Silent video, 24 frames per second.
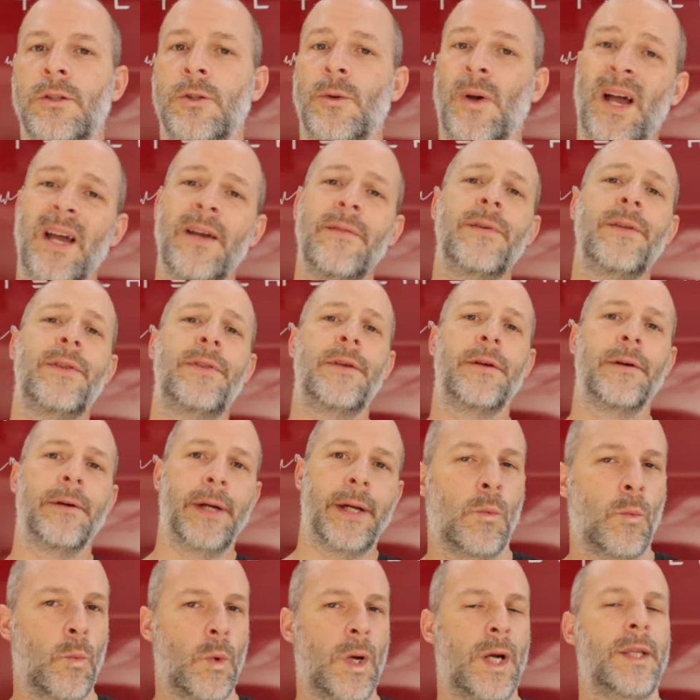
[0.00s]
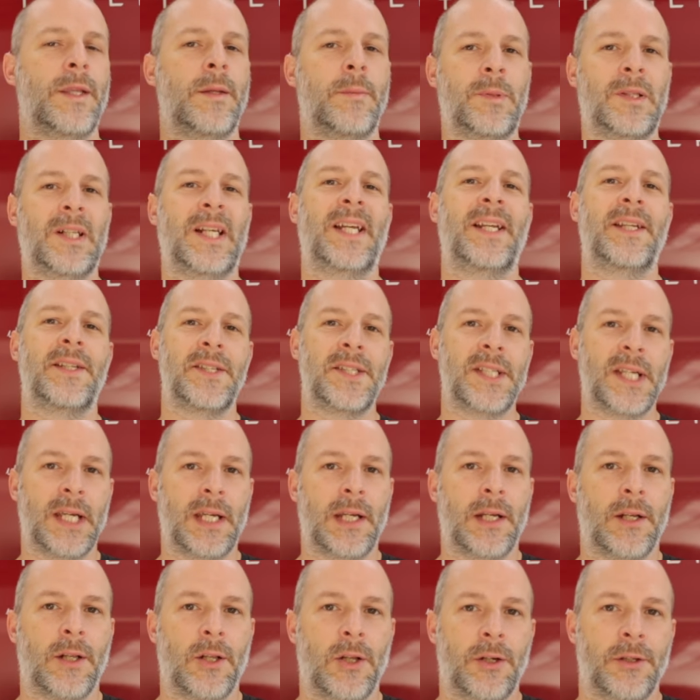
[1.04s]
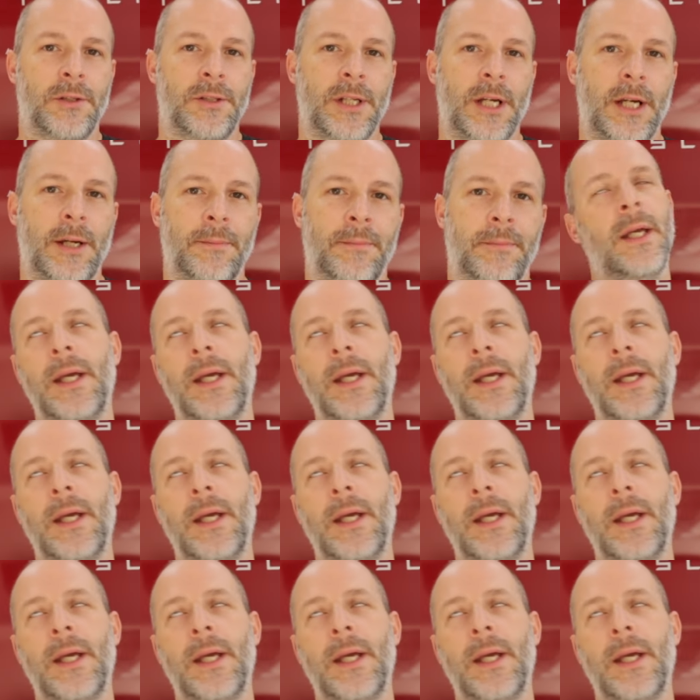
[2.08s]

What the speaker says: So I have a theory why the Plaid has taken a long time.